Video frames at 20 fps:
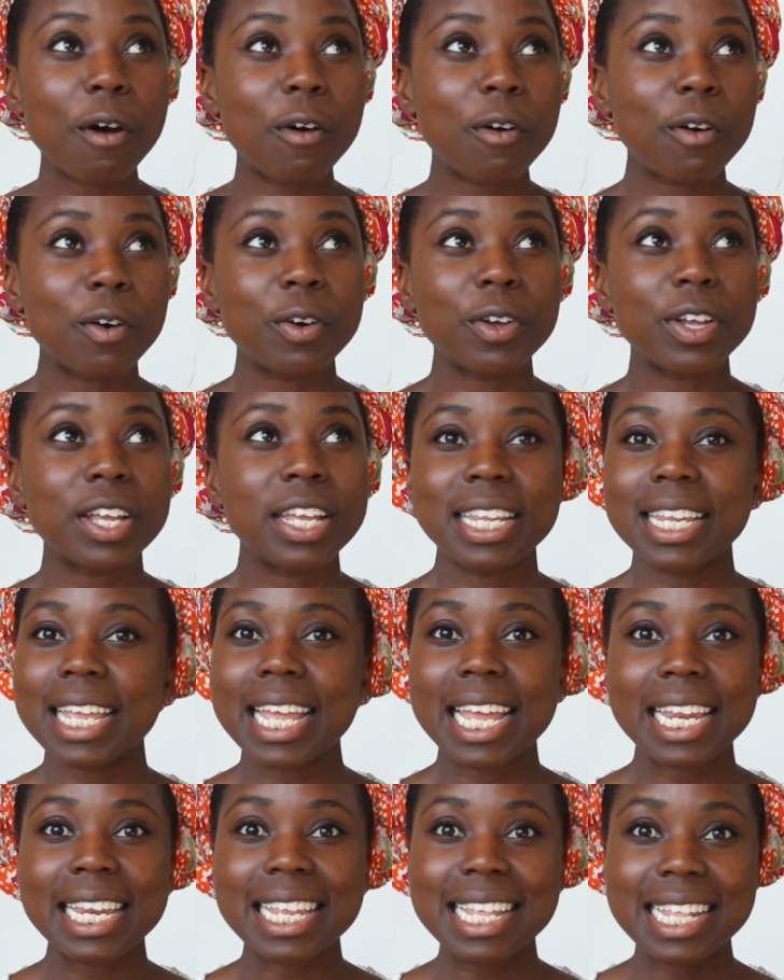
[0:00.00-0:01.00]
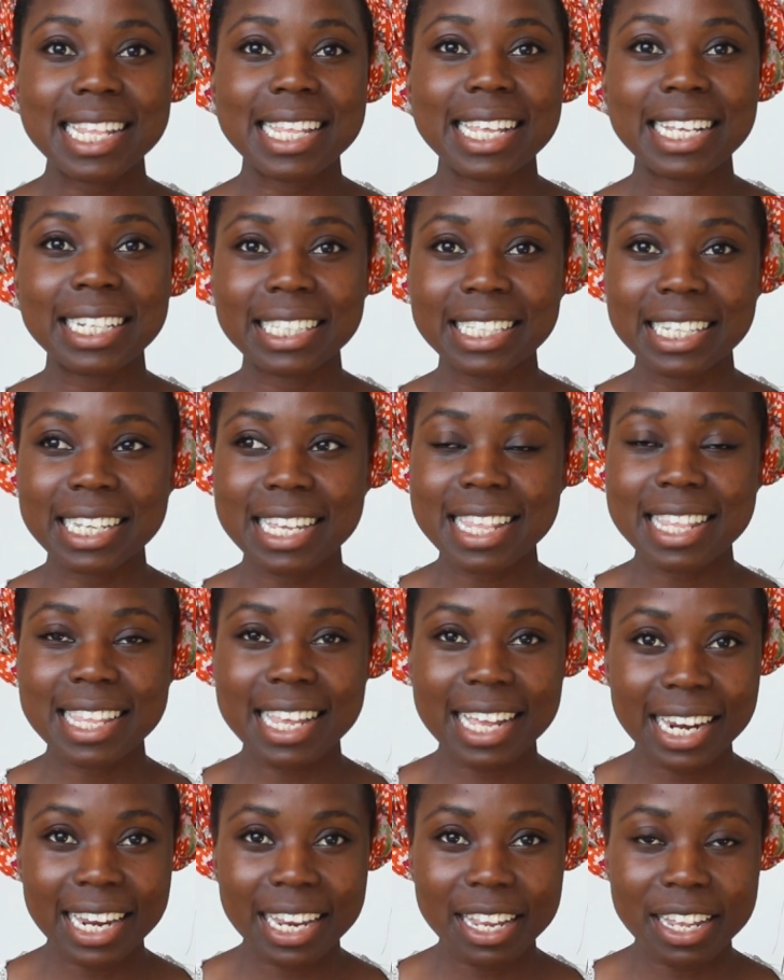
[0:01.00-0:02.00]
or in any
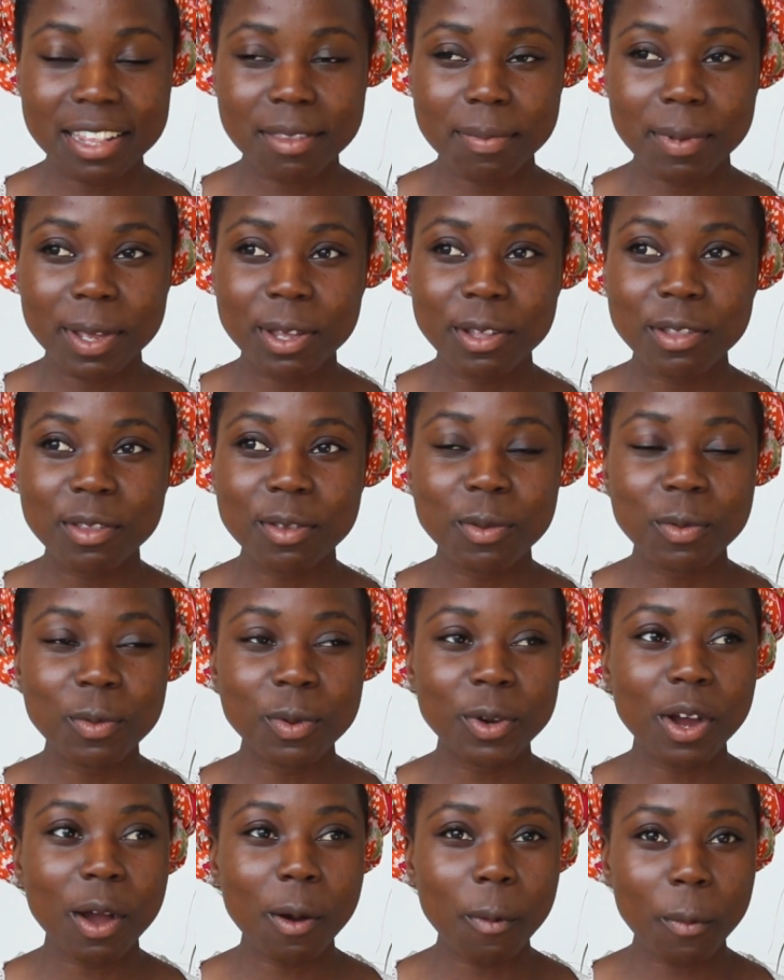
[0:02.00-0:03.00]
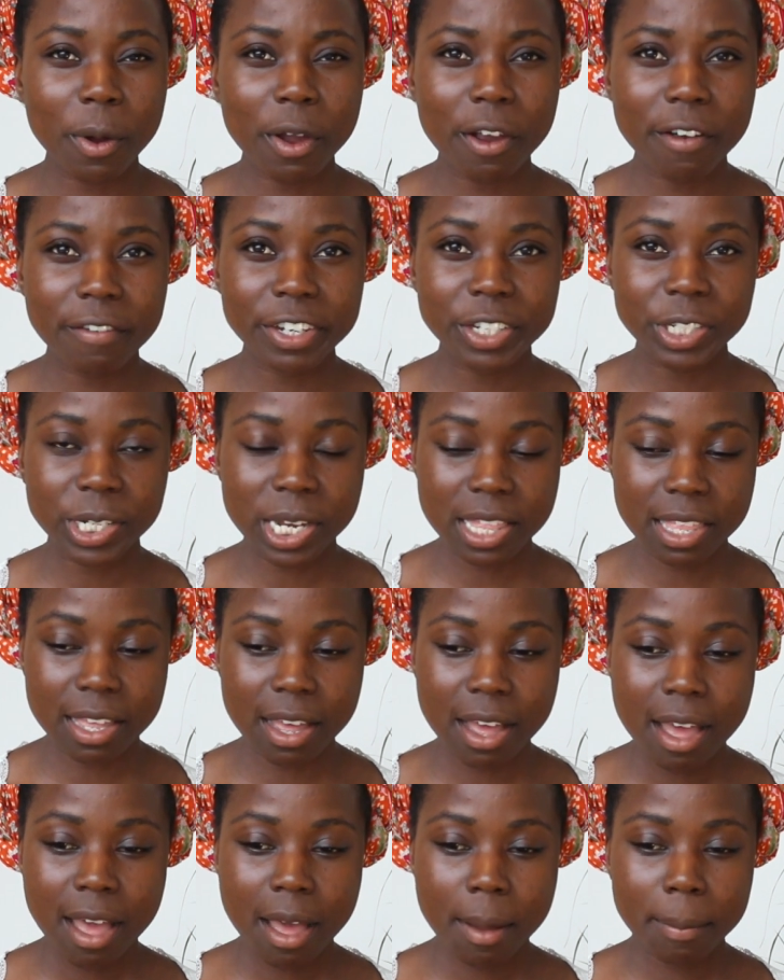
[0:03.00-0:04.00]
setting it's because you were aware of each
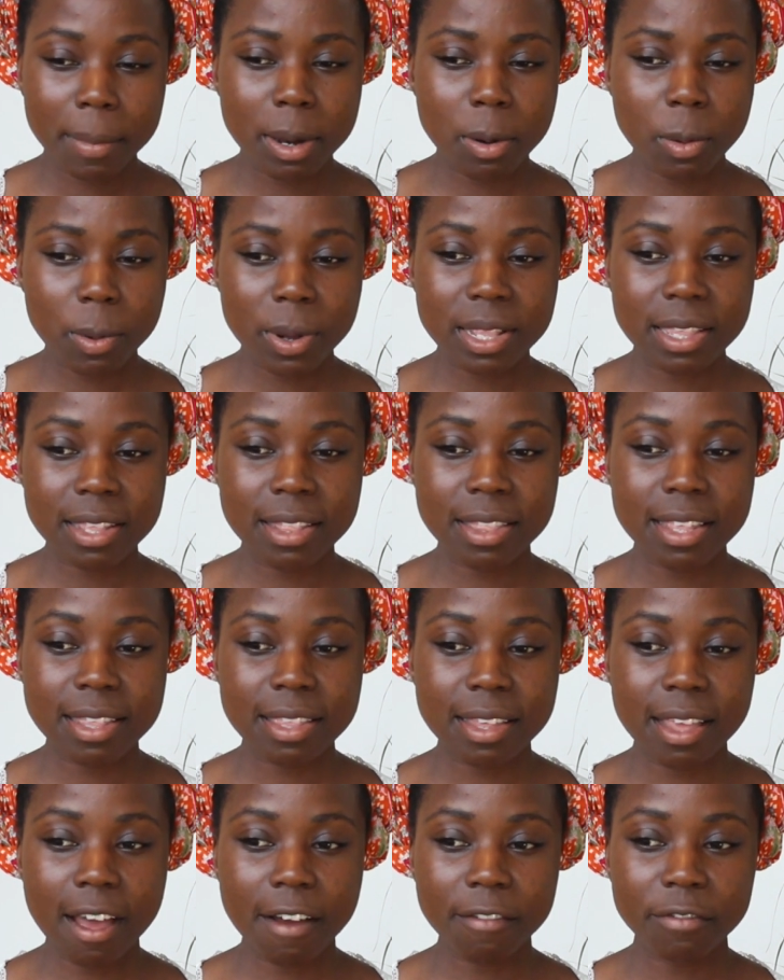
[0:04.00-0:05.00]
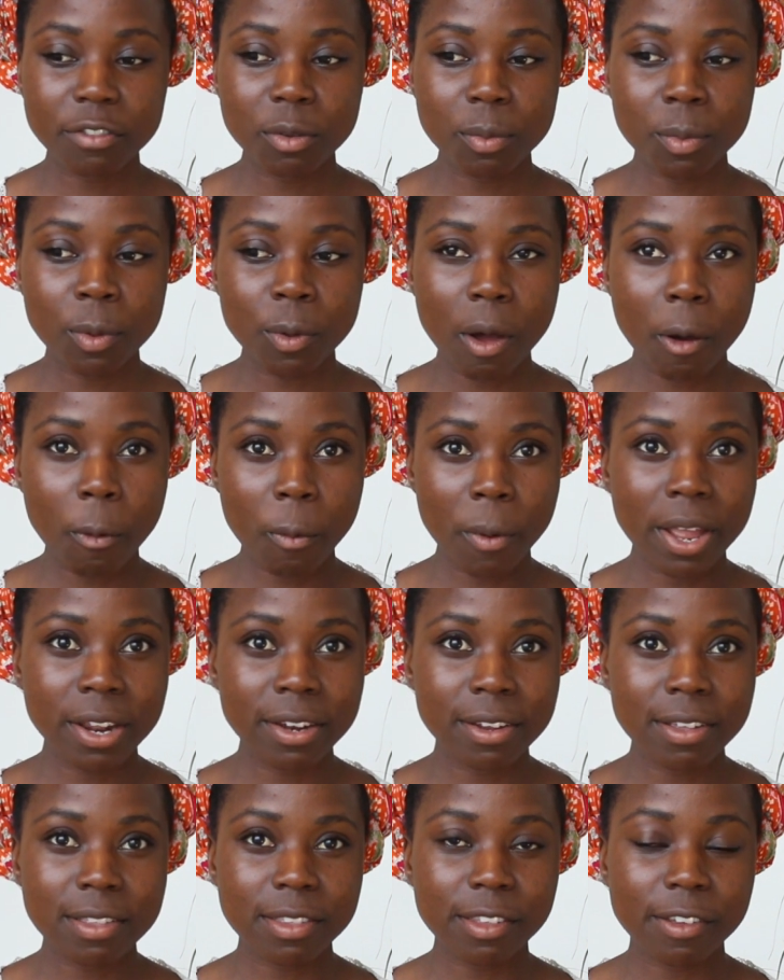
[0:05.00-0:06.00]
other but it wasn't this comfortable
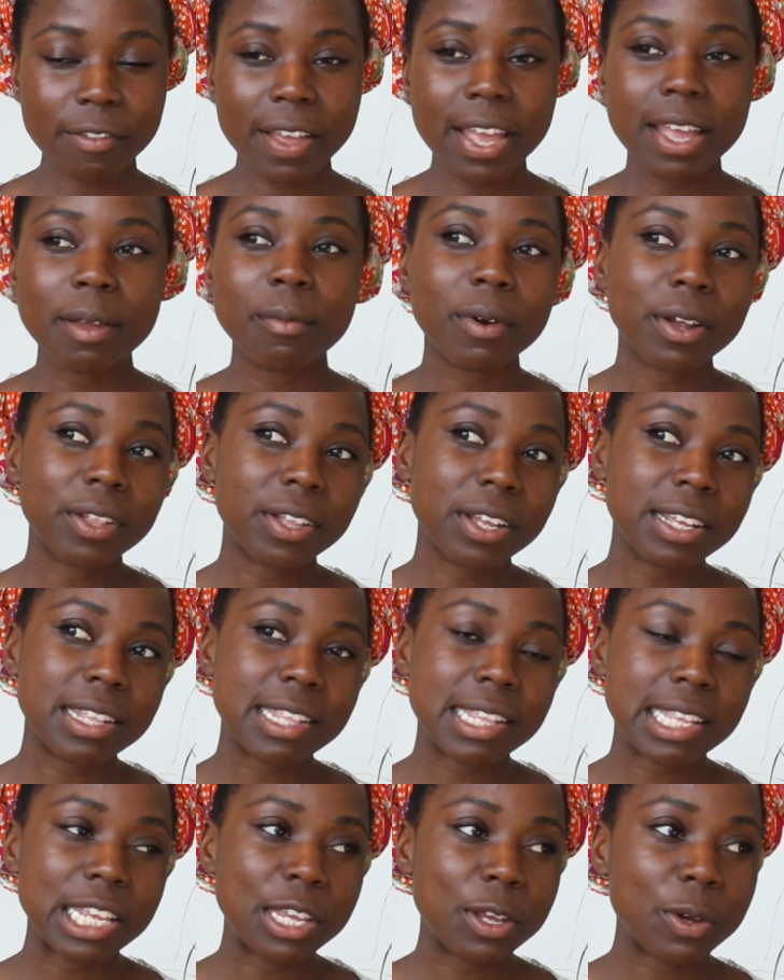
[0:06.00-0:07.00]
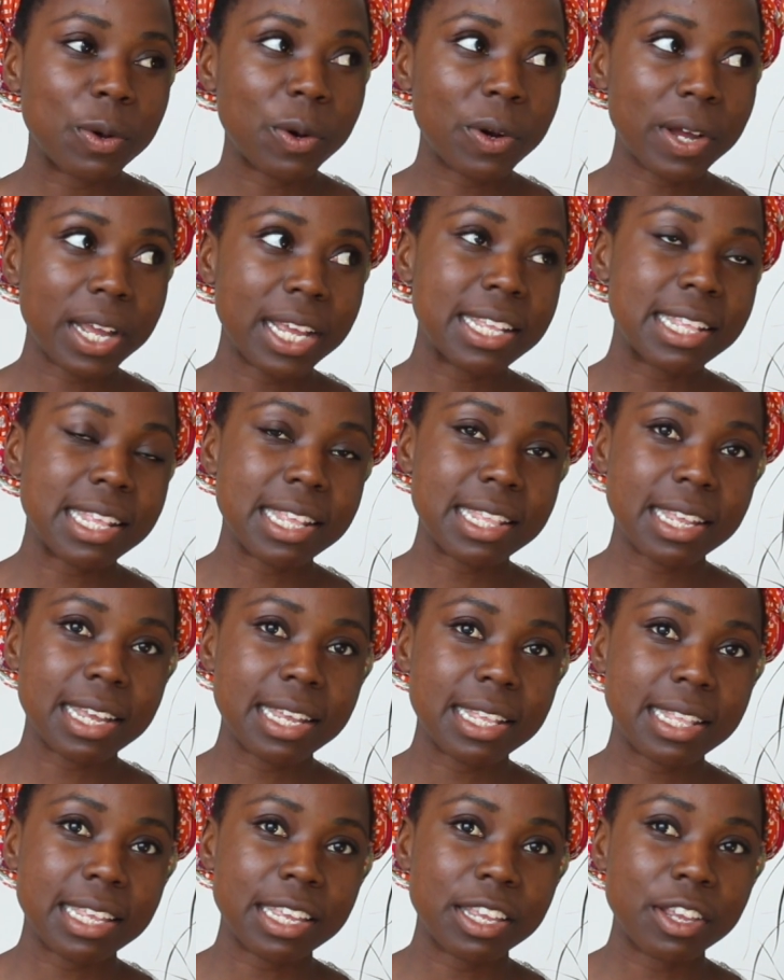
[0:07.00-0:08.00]
awareness of hey brother i see you or hey sister
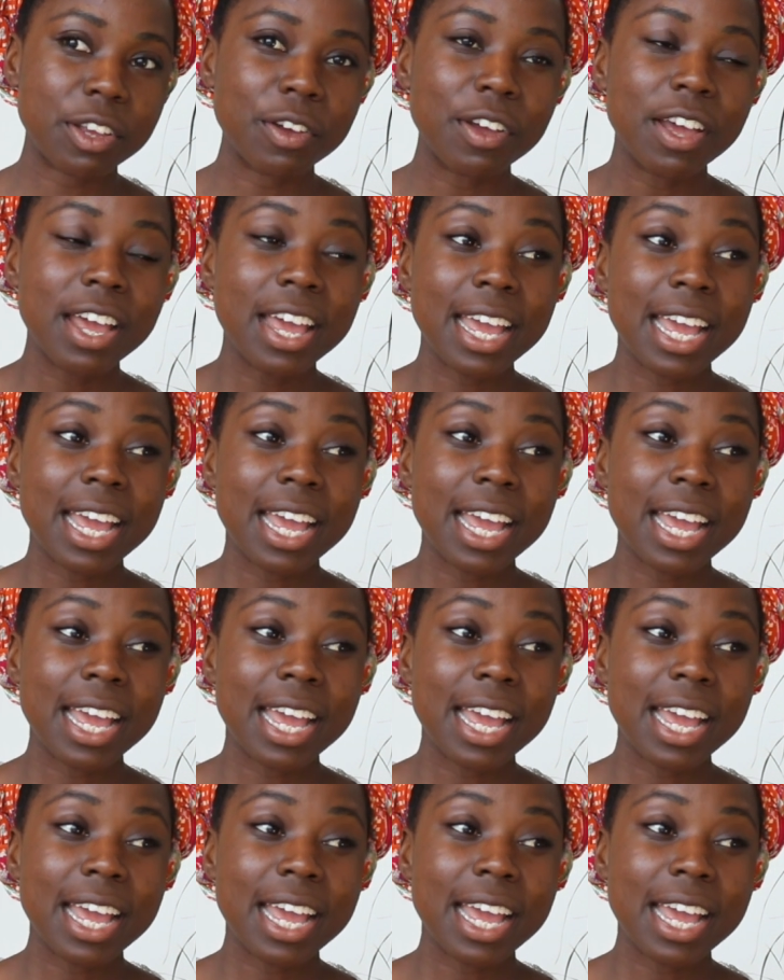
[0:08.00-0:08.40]
i see you